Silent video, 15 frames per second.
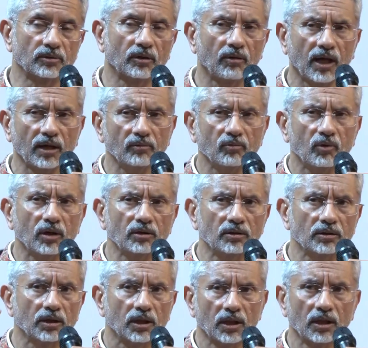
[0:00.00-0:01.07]
Now I
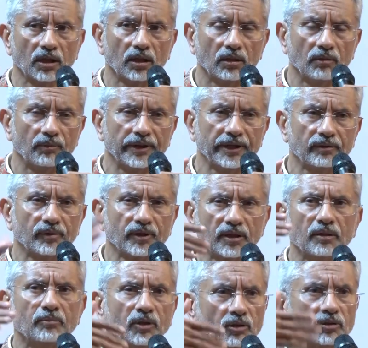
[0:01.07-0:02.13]
want very
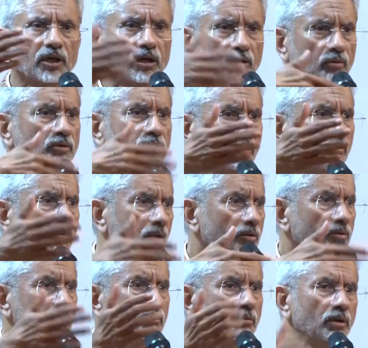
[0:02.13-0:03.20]
quickly, because I also
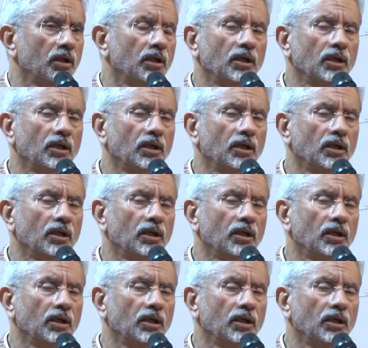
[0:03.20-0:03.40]
want to